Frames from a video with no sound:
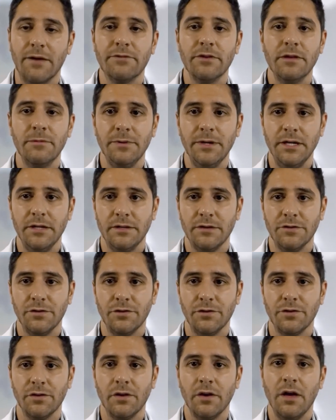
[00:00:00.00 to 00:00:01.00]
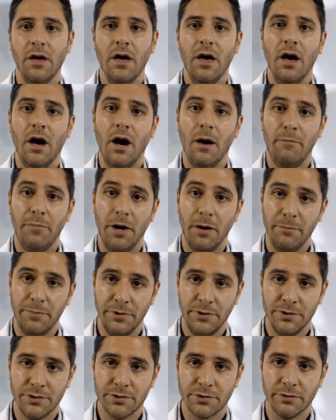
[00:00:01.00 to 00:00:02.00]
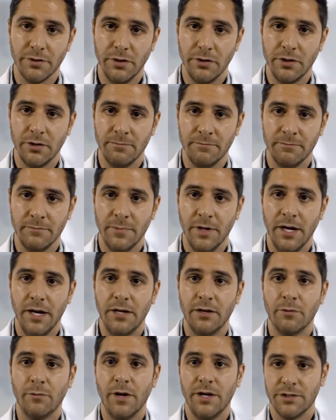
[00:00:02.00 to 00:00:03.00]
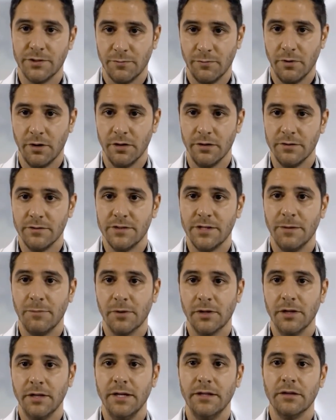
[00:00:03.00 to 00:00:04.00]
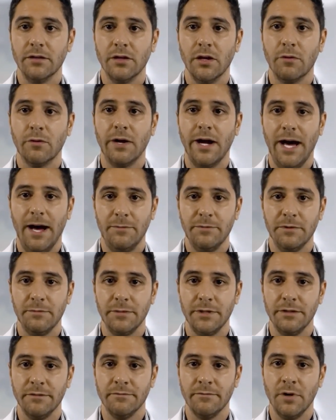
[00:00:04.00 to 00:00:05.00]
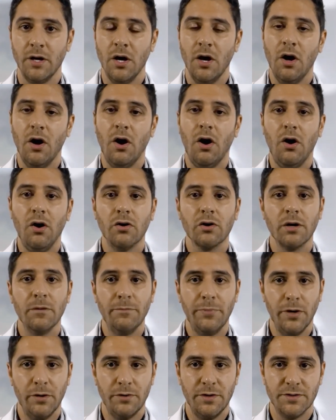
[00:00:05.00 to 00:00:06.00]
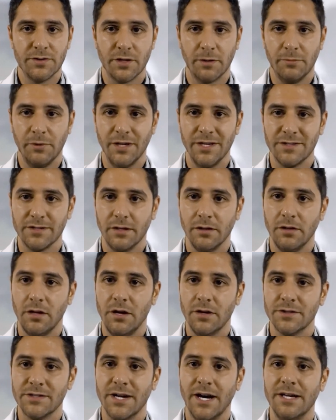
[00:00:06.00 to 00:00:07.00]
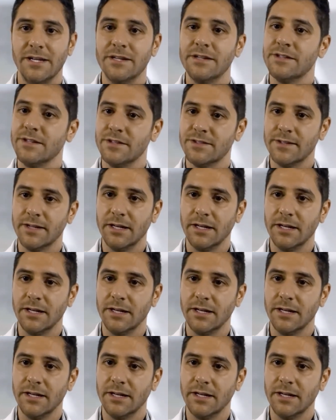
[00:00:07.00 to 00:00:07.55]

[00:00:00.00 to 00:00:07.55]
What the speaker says: of the penis, a pump in the scrotum, and a reservoir, typically in the lower abdomen. All components are placed alongside existing